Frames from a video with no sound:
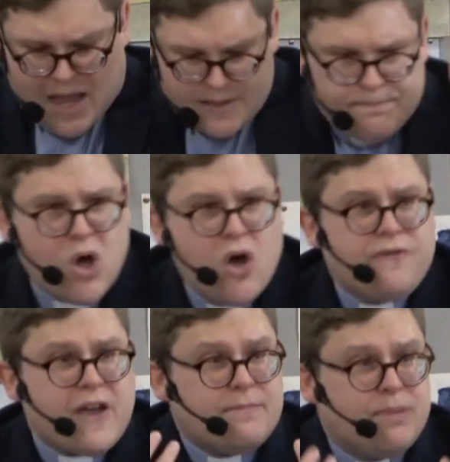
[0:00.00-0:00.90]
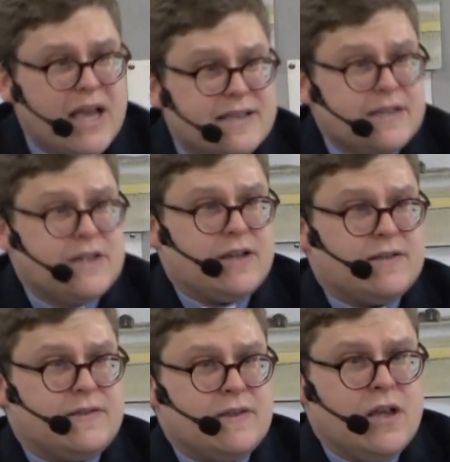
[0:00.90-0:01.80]
has perfect
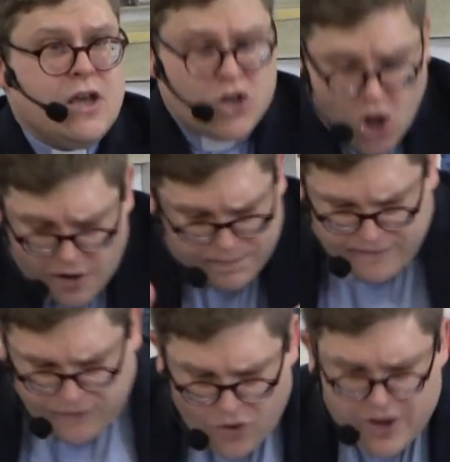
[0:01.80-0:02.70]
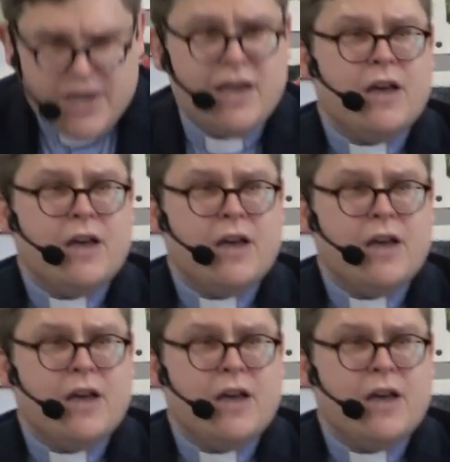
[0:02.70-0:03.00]
blessedness. God, before he